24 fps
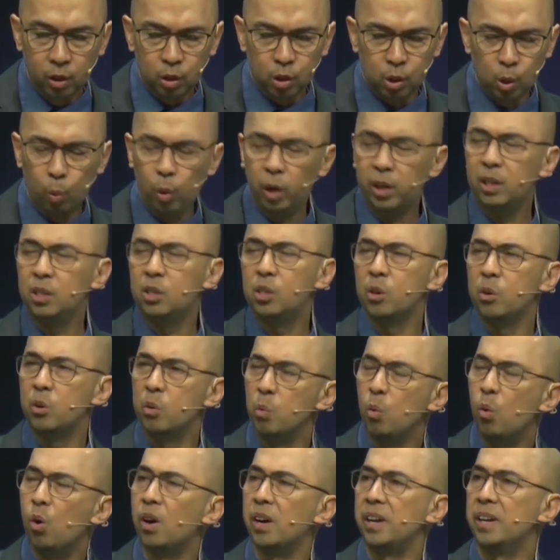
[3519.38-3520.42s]
So what is the
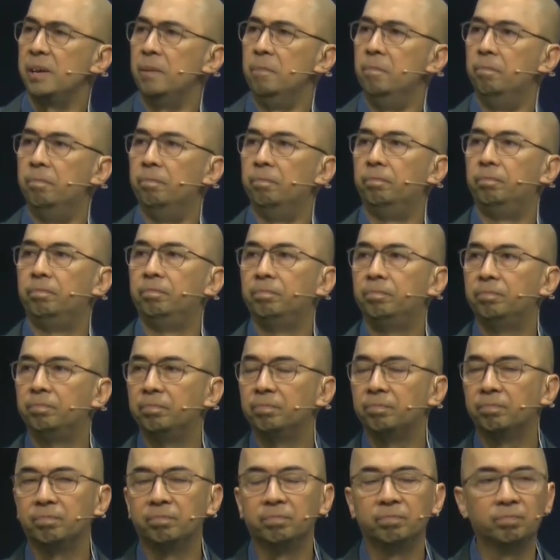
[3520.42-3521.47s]
reward?
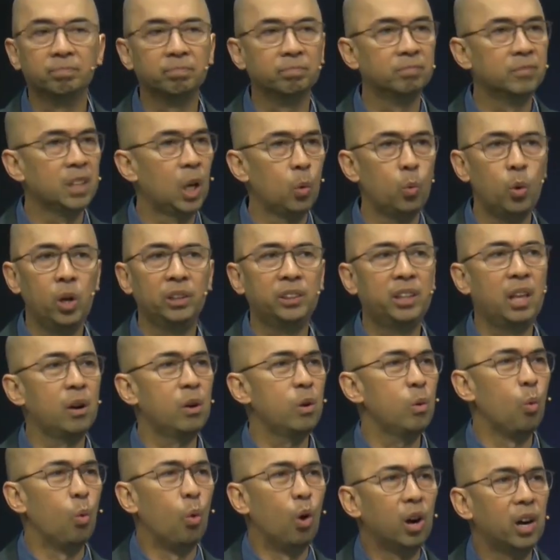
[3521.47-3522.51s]
Well, the
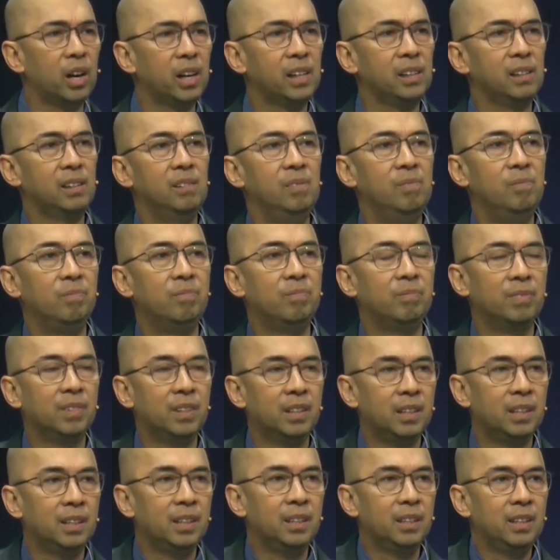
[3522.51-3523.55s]
reward
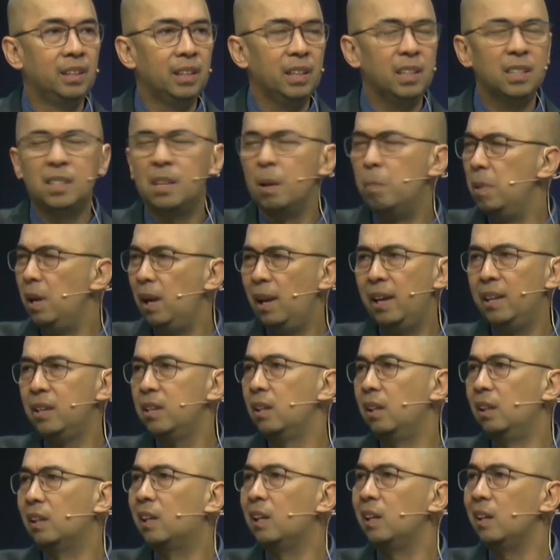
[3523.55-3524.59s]
is the
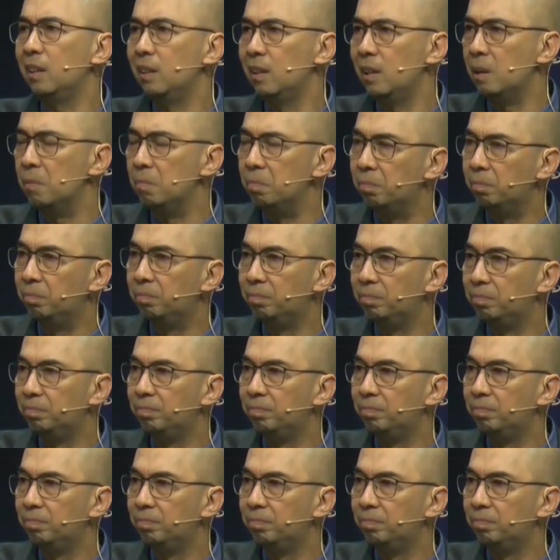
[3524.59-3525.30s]
millennial kingdom.